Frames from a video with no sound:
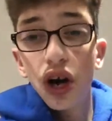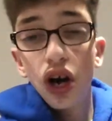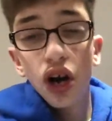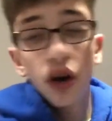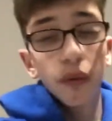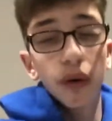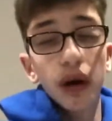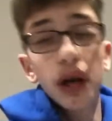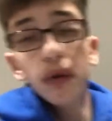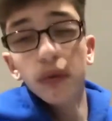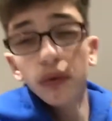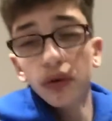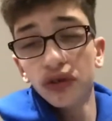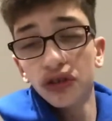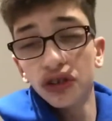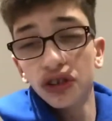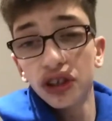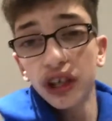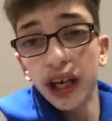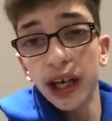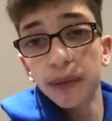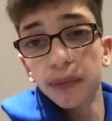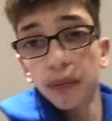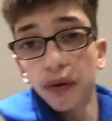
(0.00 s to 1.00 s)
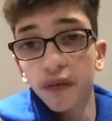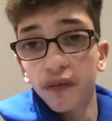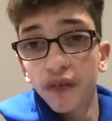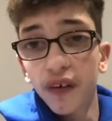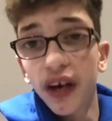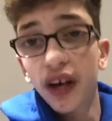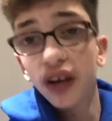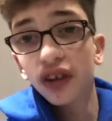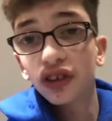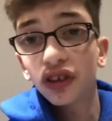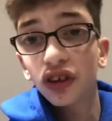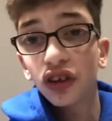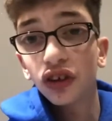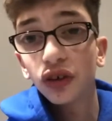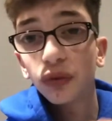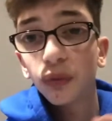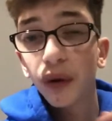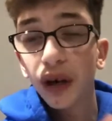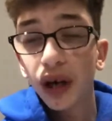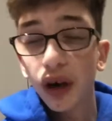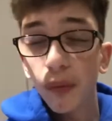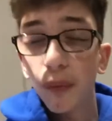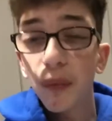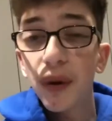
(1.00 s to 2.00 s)
We will see. But fingers crossed we
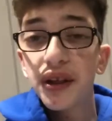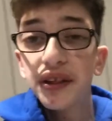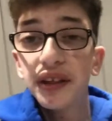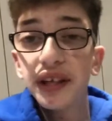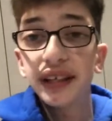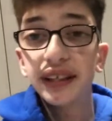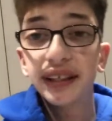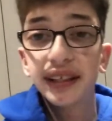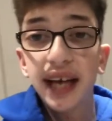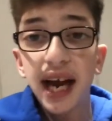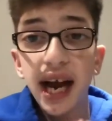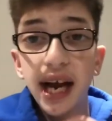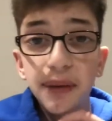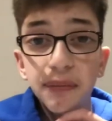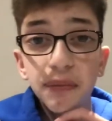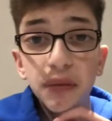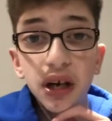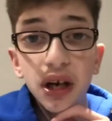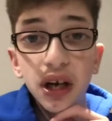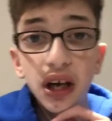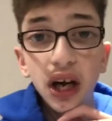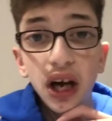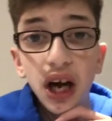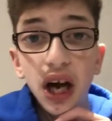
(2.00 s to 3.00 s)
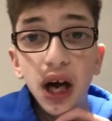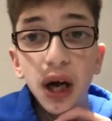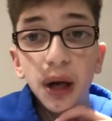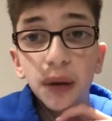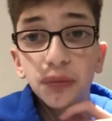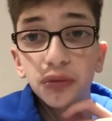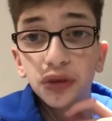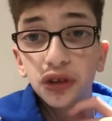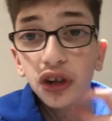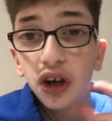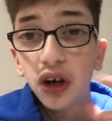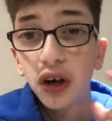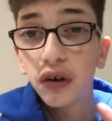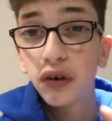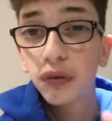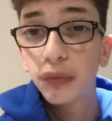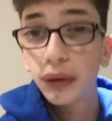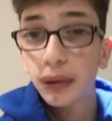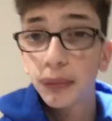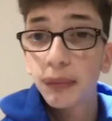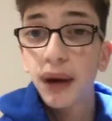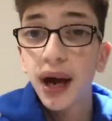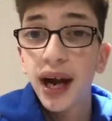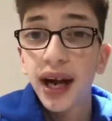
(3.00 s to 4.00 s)
can win this game. So I will be
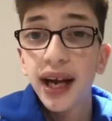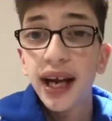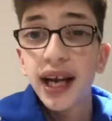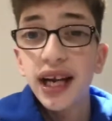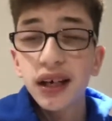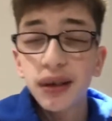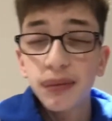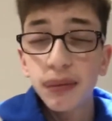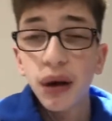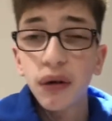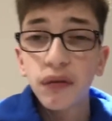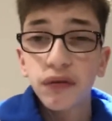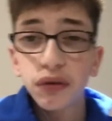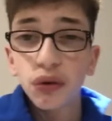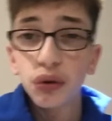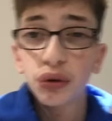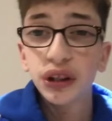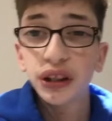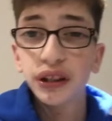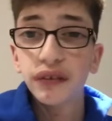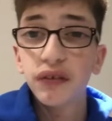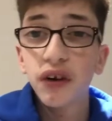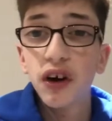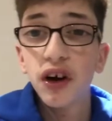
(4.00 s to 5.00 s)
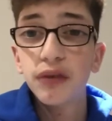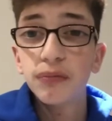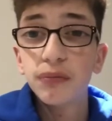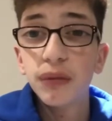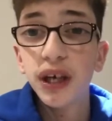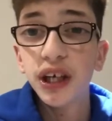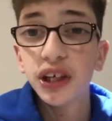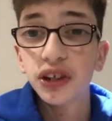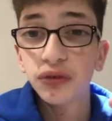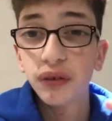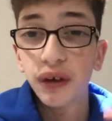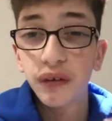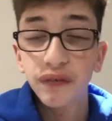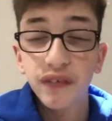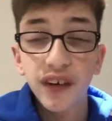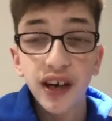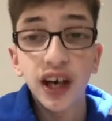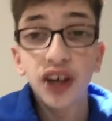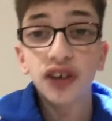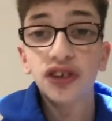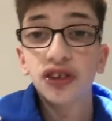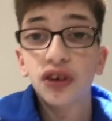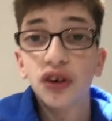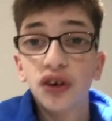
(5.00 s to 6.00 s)
back in about 45 minutes where,
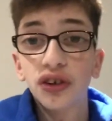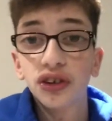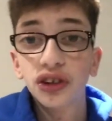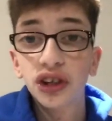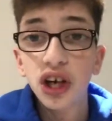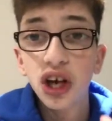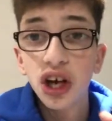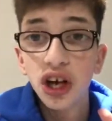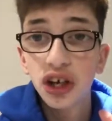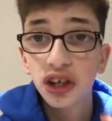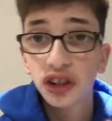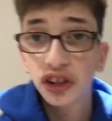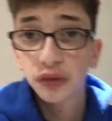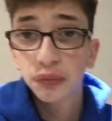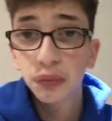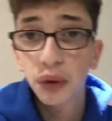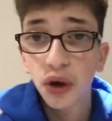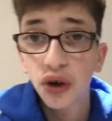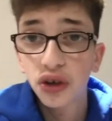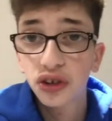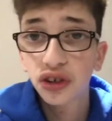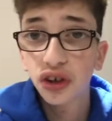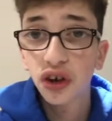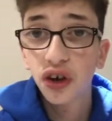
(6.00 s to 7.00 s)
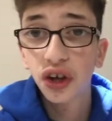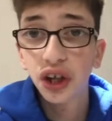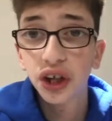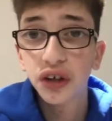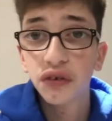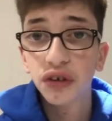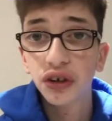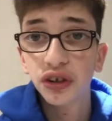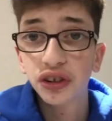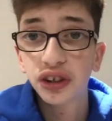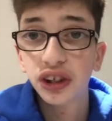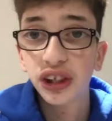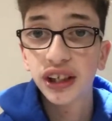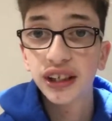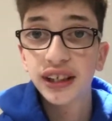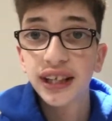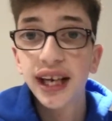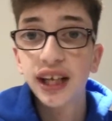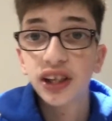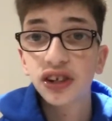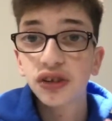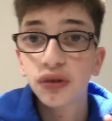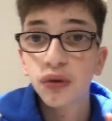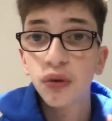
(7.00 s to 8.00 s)
fingers crossed, Spurs are through to the
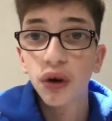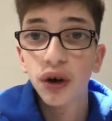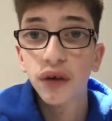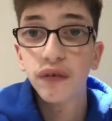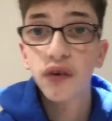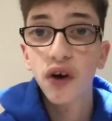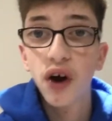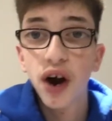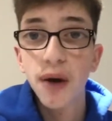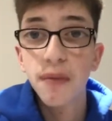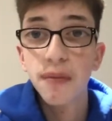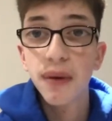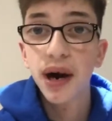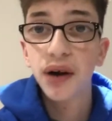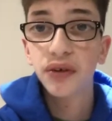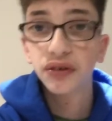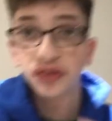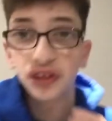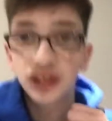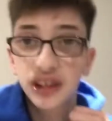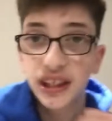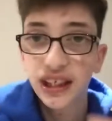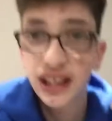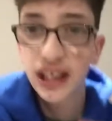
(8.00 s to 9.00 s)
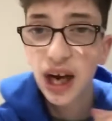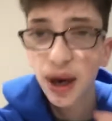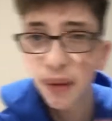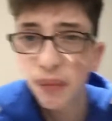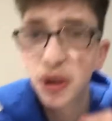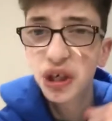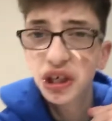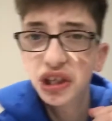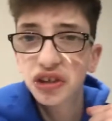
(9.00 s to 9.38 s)
next qualifying round. Come on, you